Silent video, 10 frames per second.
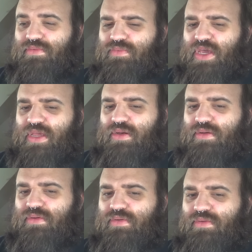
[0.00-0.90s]
Wait.
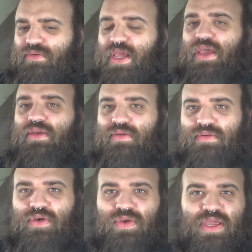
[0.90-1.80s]
Yeah.
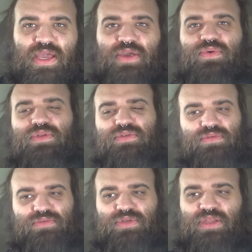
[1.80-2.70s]
Okay, yeah, I quit
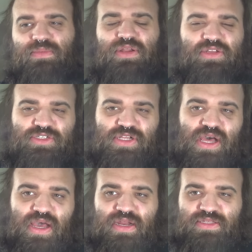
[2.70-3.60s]
in the middle of
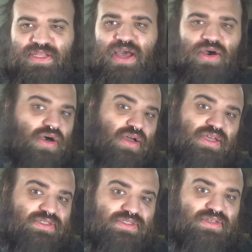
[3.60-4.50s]
July, and it's now
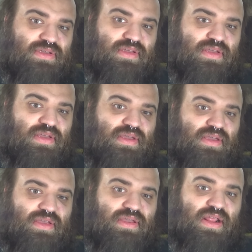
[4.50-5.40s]
August.
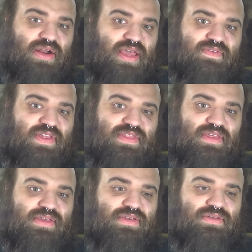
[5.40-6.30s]
I don't have
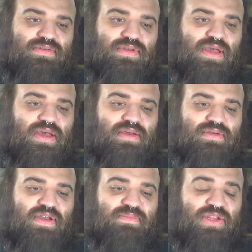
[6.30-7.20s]
anything.
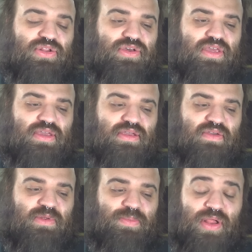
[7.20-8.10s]
I've been looking,
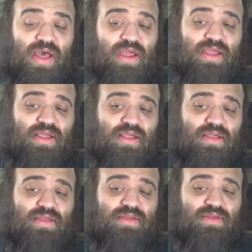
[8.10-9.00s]
I've been applying,
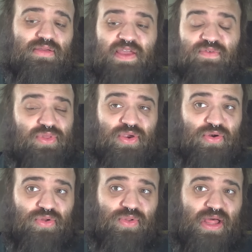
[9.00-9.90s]
I haven't really
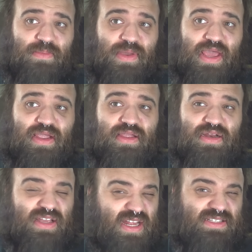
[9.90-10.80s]
heard a whole lot back, and
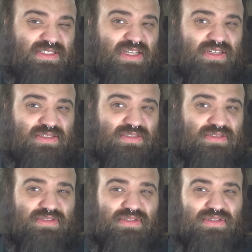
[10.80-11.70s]
it kind of sucks,
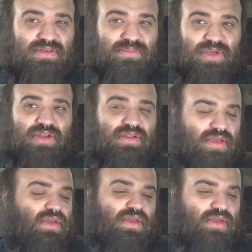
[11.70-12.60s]
but
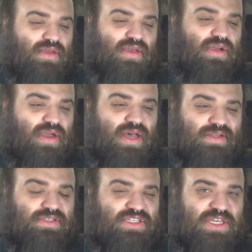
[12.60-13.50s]
I'll
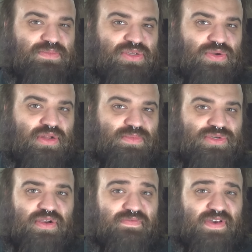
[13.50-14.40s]
just keep to it, and I'm
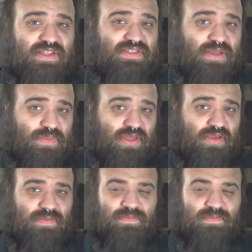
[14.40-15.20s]
sure I'll find something.